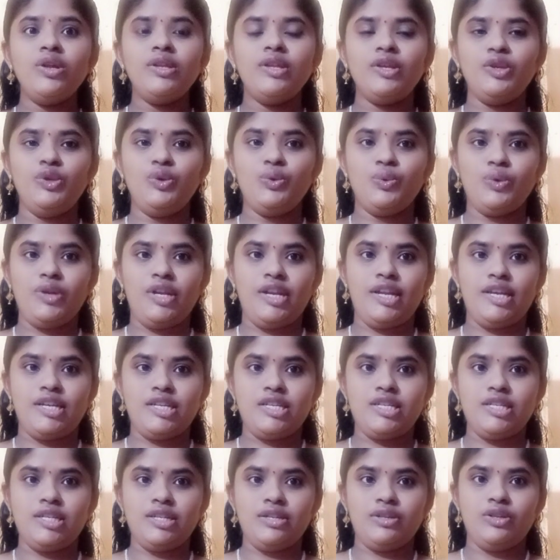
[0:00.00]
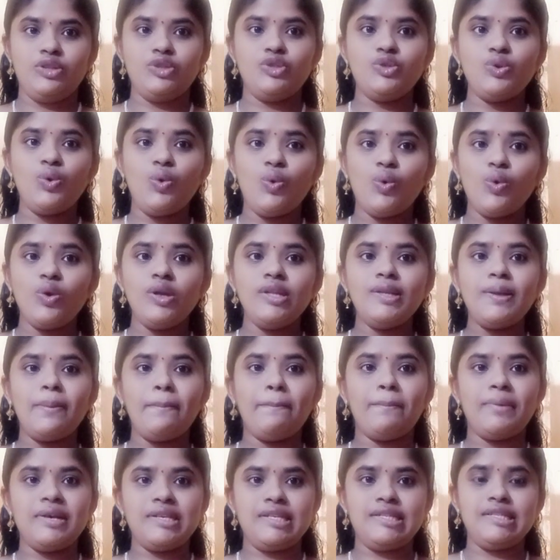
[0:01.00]
the urination, to hold the
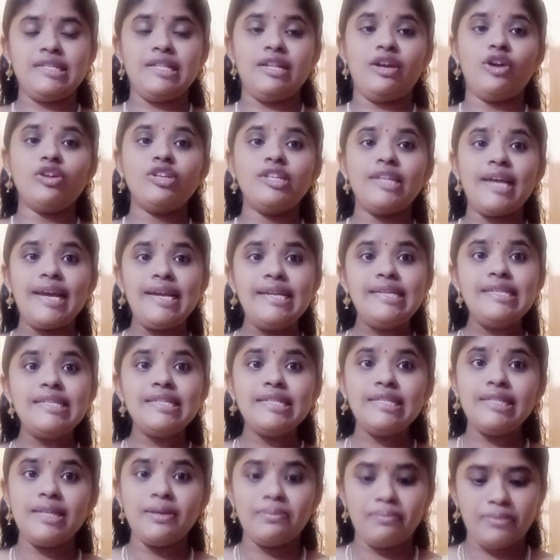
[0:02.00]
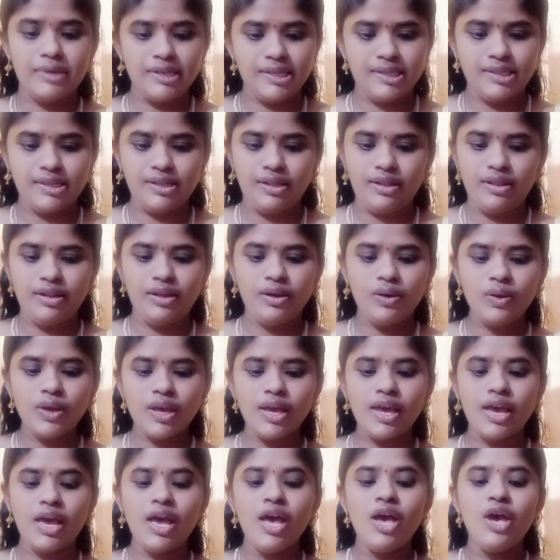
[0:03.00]
muscle or tighten the muscle.
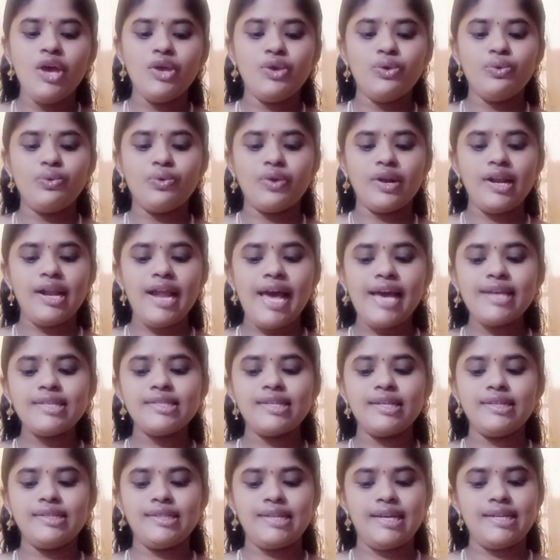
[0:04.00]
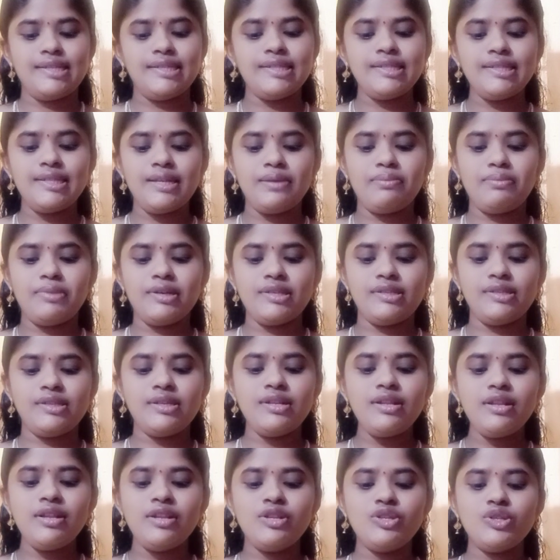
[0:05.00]
Okay, you relax and tighten the
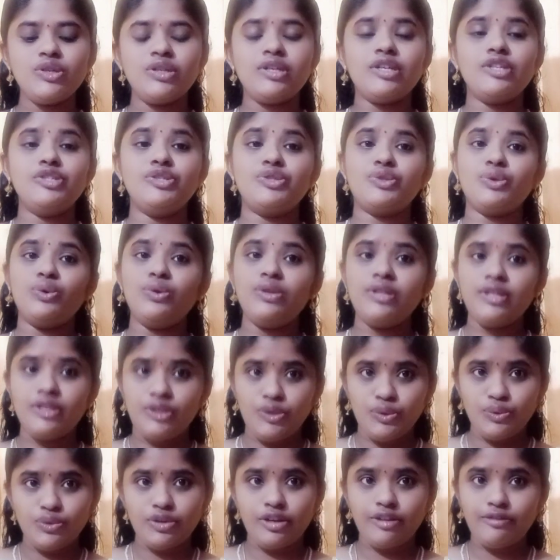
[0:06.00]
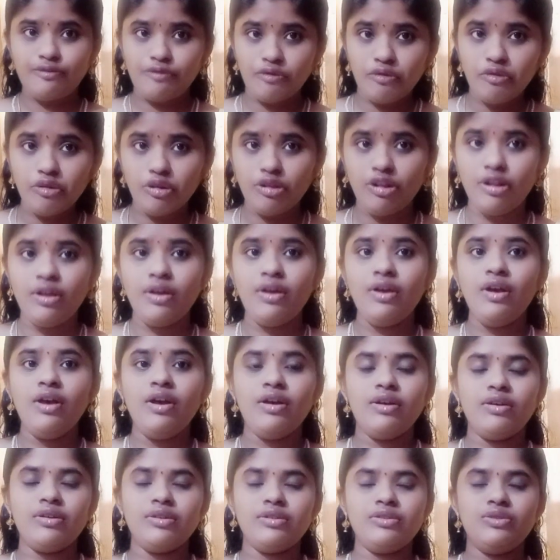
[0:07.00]
muscle to control the urine
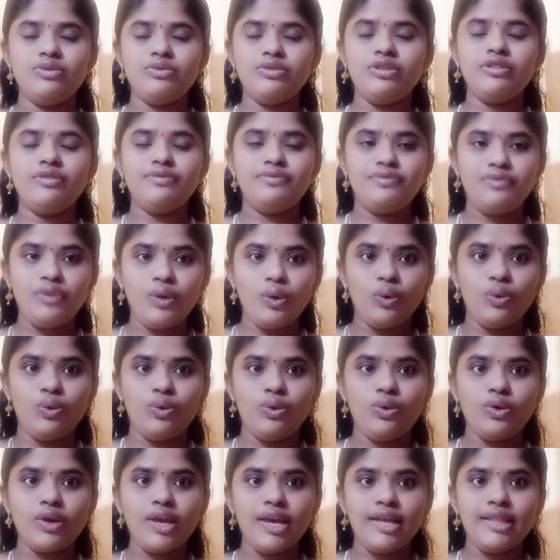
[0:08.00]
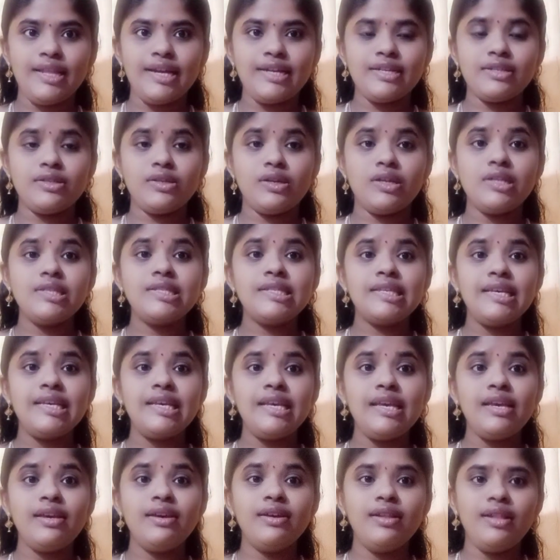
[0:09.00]
flow. Okay, that is known as
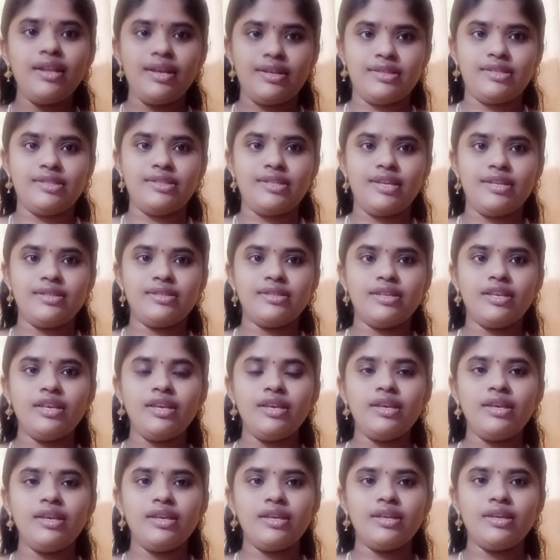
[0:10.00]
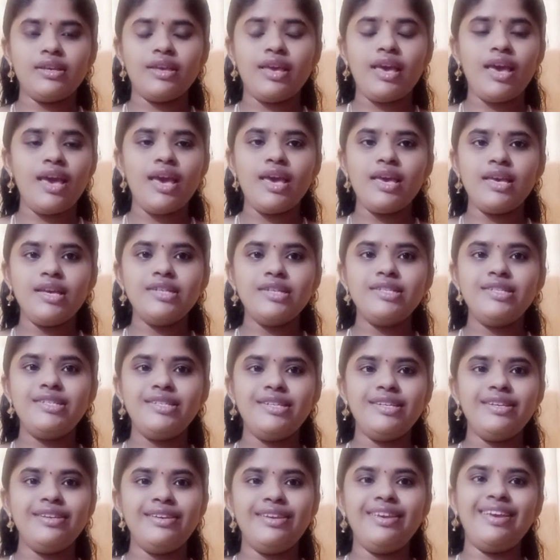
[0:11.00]
Kegel exercise.
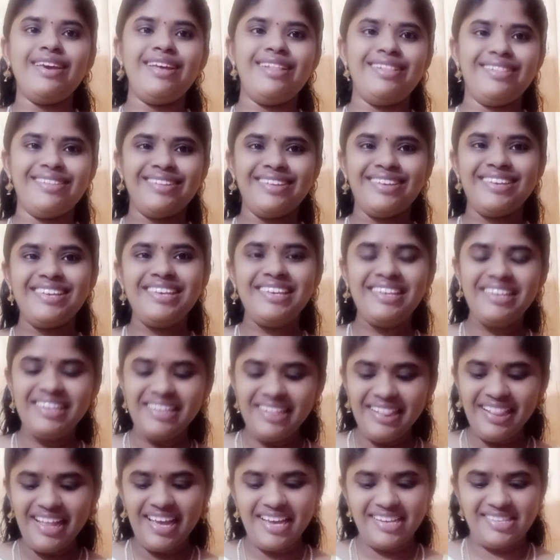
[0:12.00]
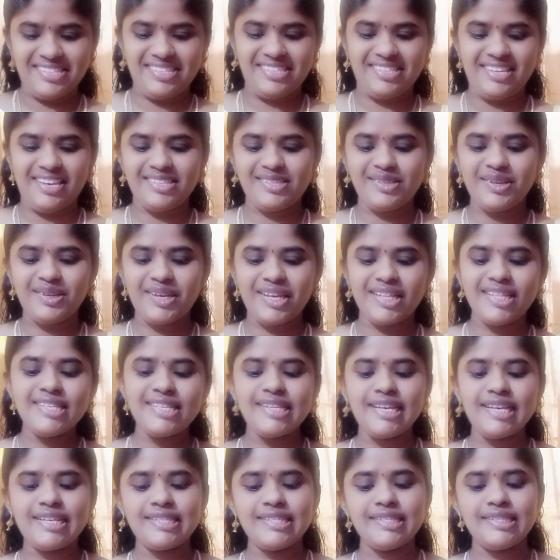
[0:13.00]
Kegel, Kegel exercise. Okay,
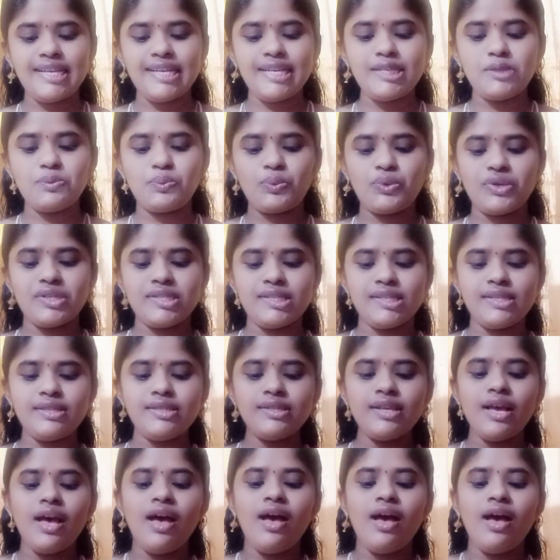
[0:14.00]
this exercise presents